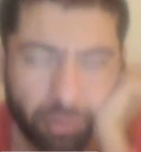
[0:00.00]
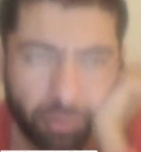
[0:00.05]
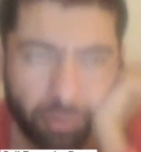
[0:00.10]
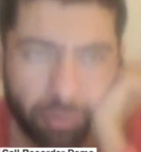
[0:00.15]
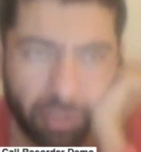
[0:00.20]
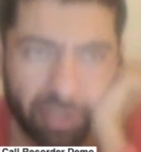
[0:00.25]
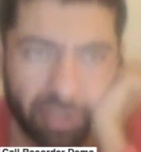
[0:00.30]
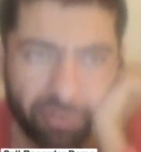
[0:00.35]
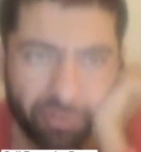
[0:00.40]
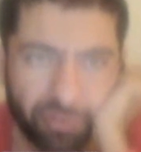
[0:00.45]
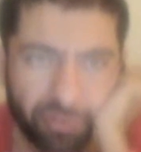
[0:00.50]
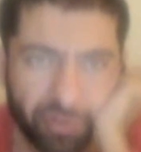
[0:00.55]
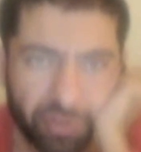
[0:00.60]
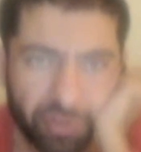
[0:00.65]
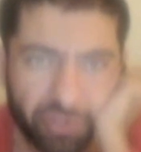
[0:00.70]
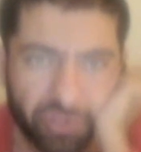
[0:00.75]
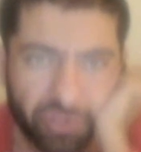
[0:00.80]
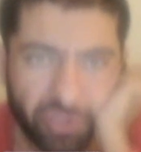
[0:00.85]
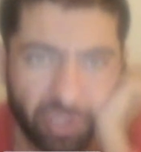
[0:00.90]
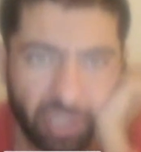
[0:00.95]
who I
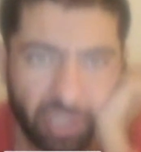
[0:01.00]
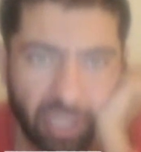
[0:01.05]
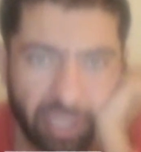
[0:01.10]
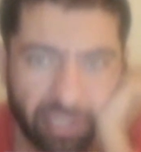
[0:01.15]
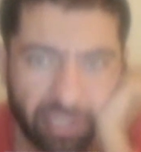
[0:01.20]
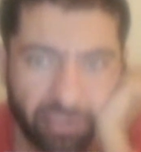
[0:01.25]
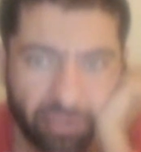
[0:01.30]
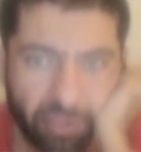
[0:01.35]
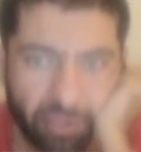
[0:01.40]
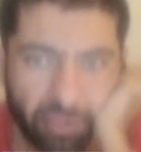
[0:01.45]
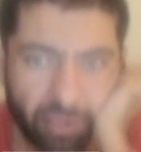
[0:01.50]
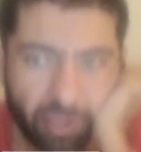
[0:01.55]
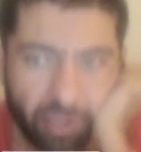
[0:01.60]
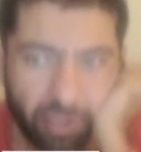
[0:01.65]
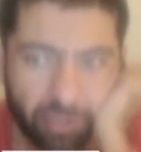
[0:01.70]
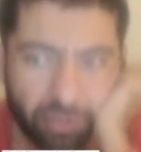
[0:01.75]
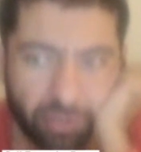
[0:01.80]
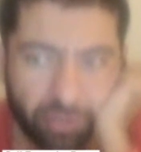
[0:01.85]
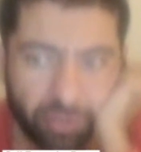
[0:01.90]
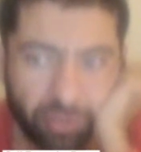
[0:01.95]
first liked a
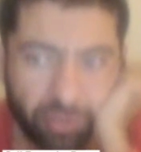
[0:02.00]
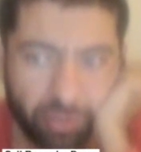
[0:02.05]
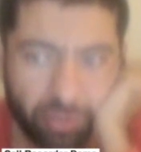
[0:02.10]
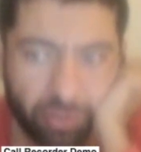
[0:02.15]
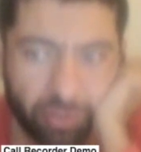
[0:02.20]
lot.